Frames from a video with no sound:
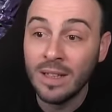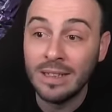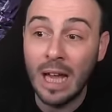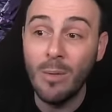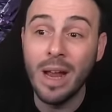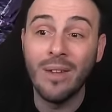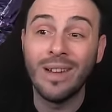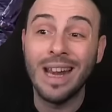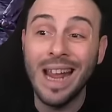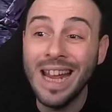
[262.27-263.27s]
Then we have
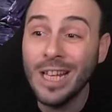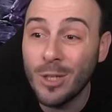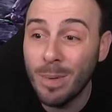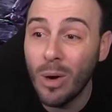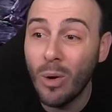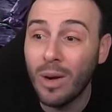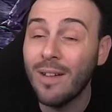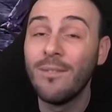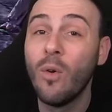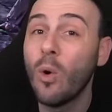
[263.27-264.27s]
an H P Aura
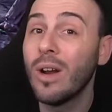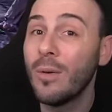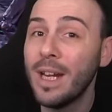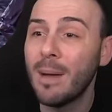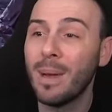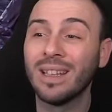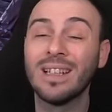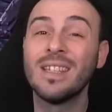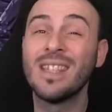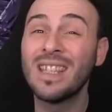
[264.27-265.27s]
for Arena
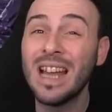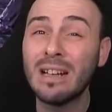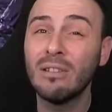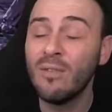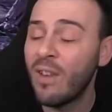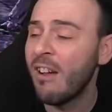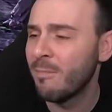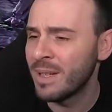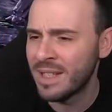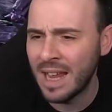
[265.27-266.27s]
Battles, thirty-five
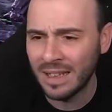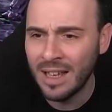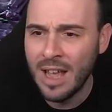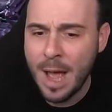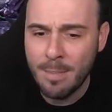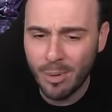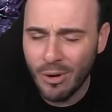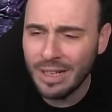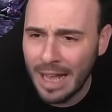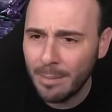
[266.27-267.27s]
percent.
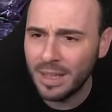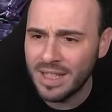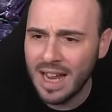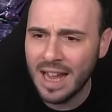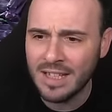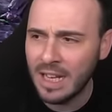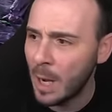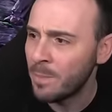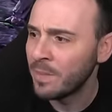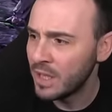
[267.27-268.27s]
Pretty damn disgusting.
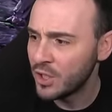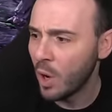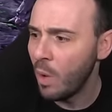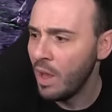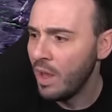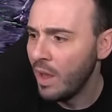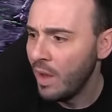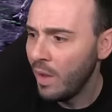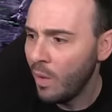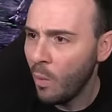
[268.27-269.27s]
So
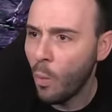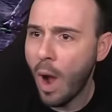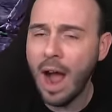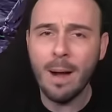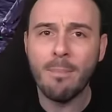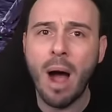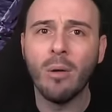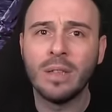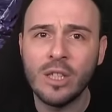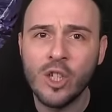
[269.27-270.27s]
what
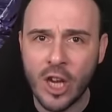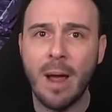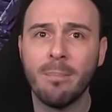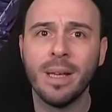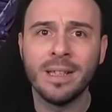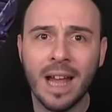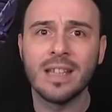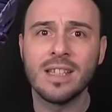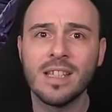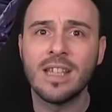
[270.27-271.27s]
about this champion
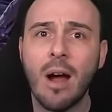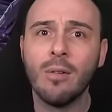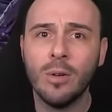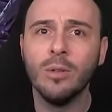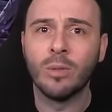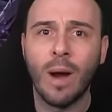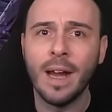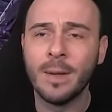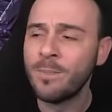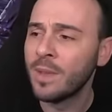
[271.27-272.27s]
doesn't sound good,
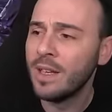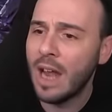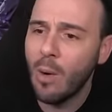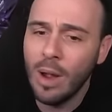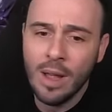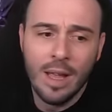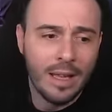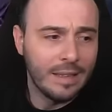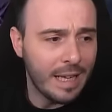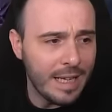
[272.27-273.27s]
right? Now,
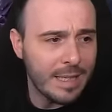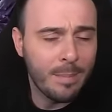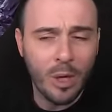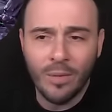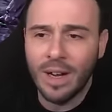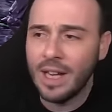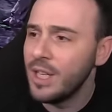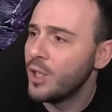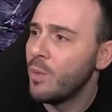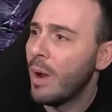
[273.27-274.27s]
there is a bit of an
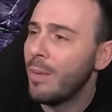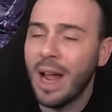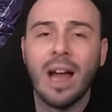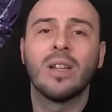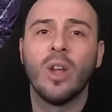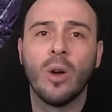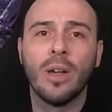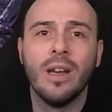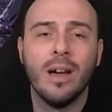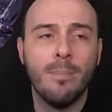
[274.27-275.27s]
issue when we are
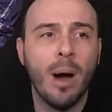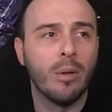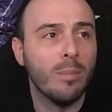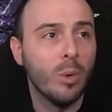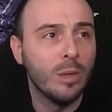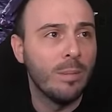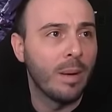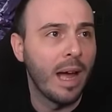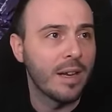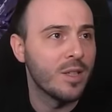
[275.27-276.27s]
talking about
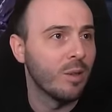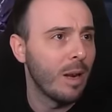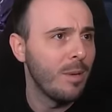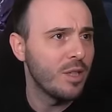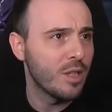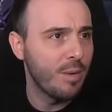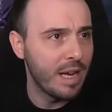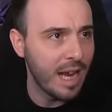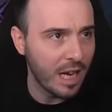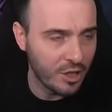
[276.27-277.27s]
multipliers. So let me just
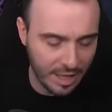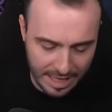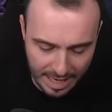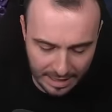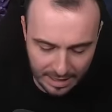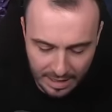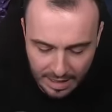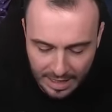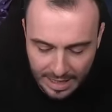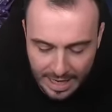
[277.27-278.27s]
quickly actually get a...
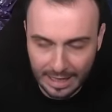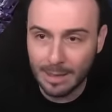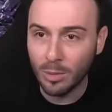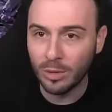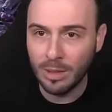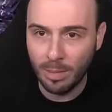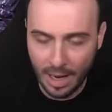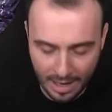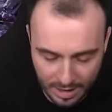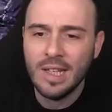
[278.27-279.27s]
get the
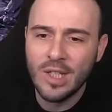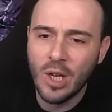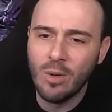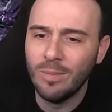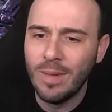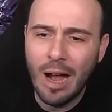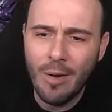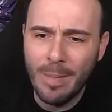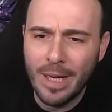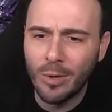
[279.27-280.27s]
multipliers. So how
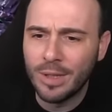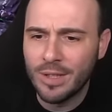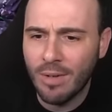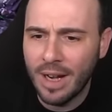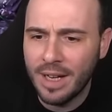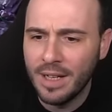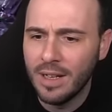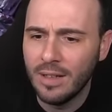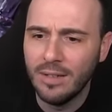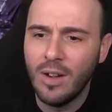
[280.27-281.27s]
you may notice right
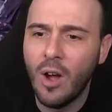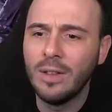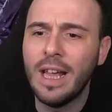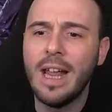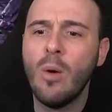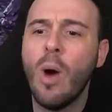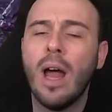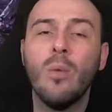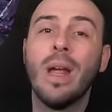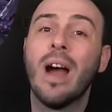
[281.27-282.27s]
here, on the A
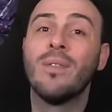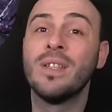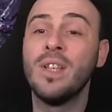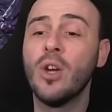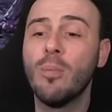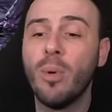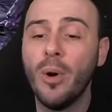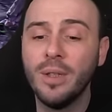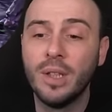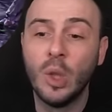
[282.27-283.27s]
one we have a zero
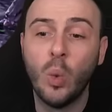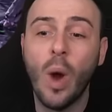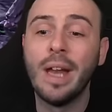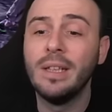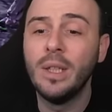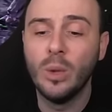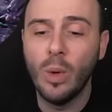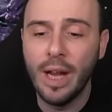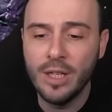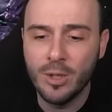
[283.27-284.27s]
point two two
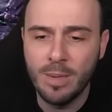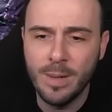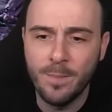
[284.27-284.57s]
H P,